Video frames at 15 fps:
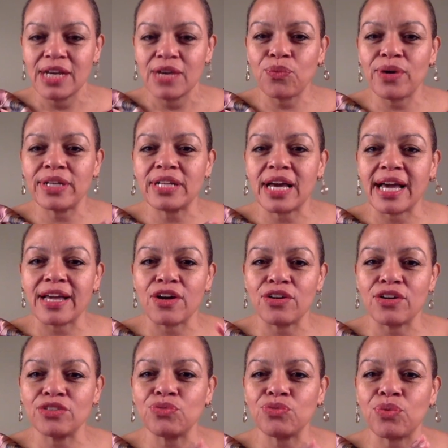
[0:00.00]
When I
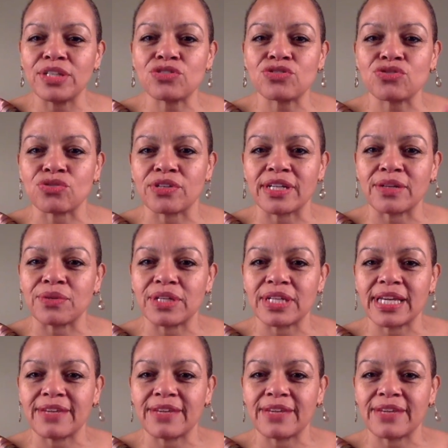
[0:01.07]
heard one story,